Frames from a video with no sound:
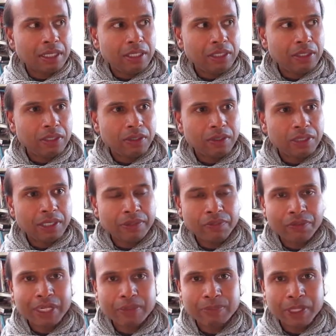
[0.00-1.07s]
you know, in
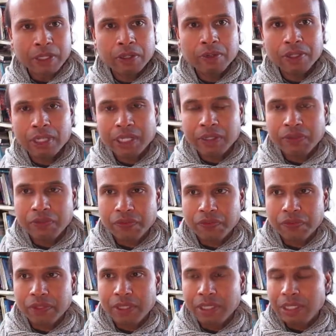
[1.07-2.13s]
fact, my whole life,
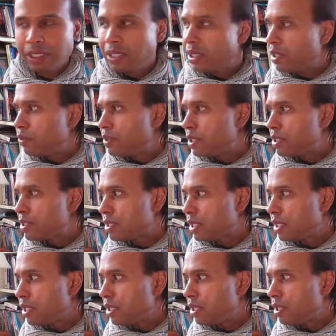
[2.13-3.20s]
I would just
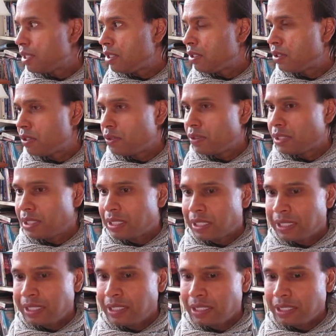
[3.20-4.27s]
say, you know,
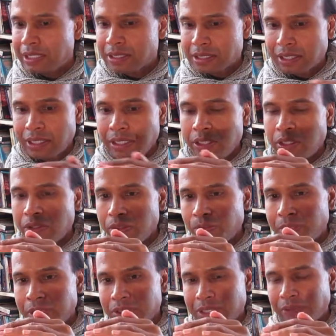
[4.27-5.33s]
and it's, I know
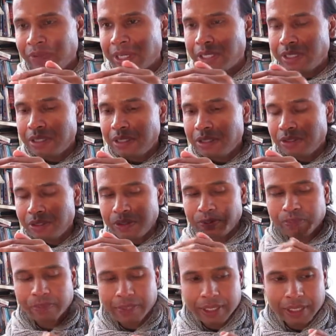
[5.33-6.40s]
because I've had, you know,
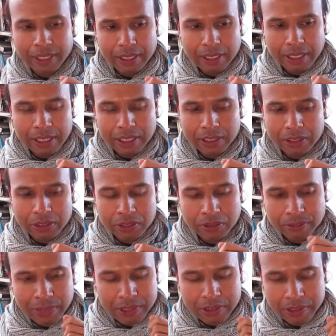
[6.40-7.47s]
I did go to
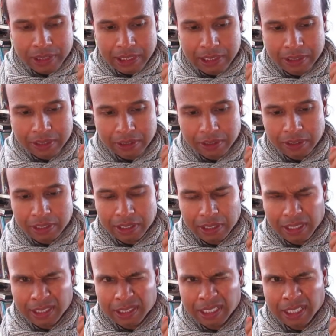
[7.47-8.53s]
a muscle tester and
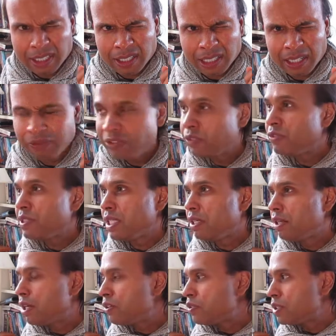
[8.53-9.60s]
they said I had
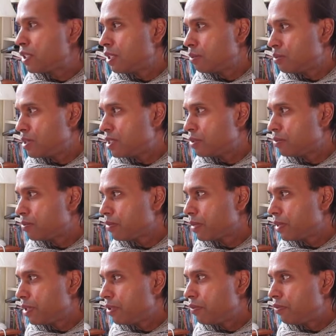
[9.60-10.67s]
15 lifetimes.
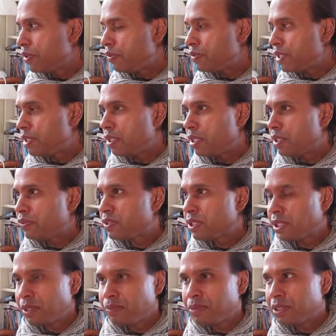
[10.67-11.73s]
15
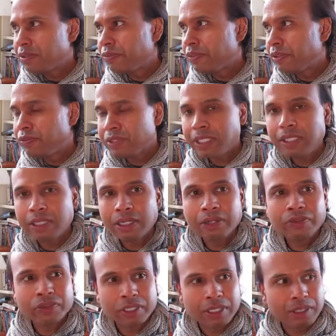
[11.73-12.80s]
lifetimes, 15
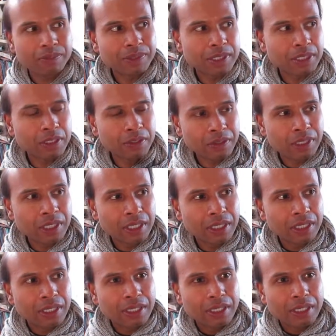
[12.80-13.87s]
lifetimes. So
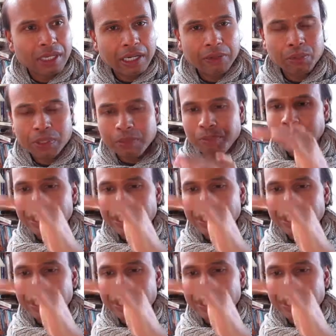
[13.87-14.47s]
I want to